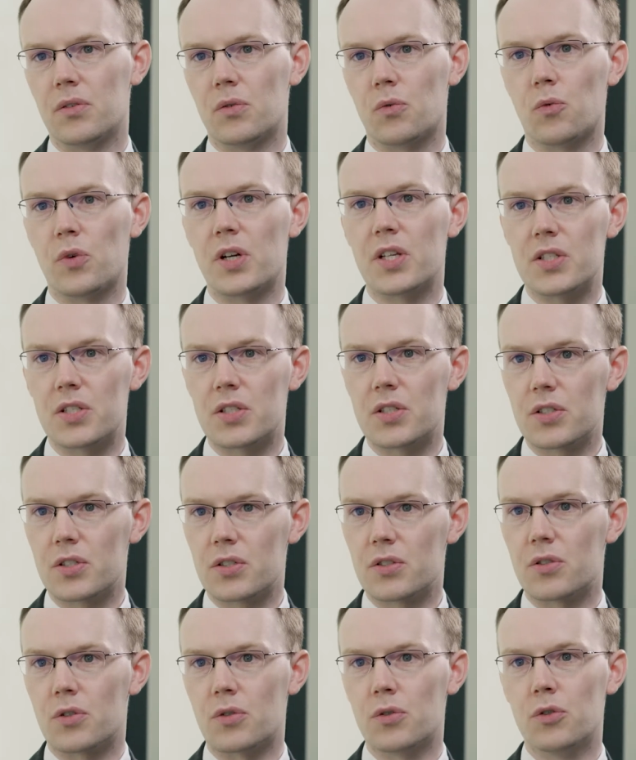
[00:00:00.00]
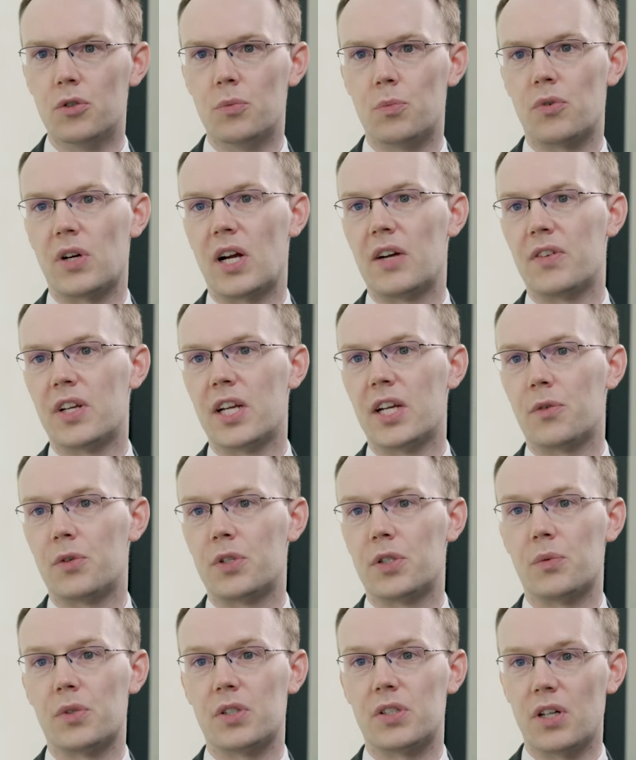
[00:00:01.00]
risks to private
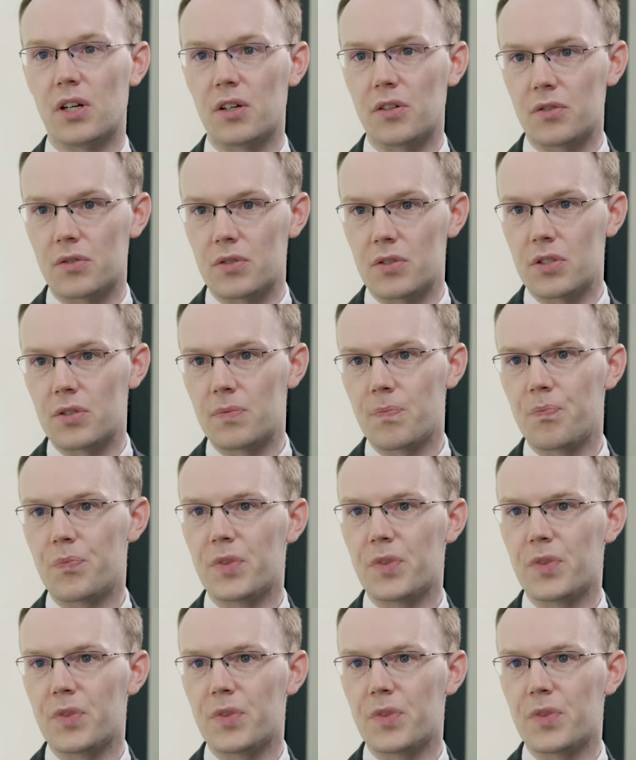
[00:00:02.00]
equity returns.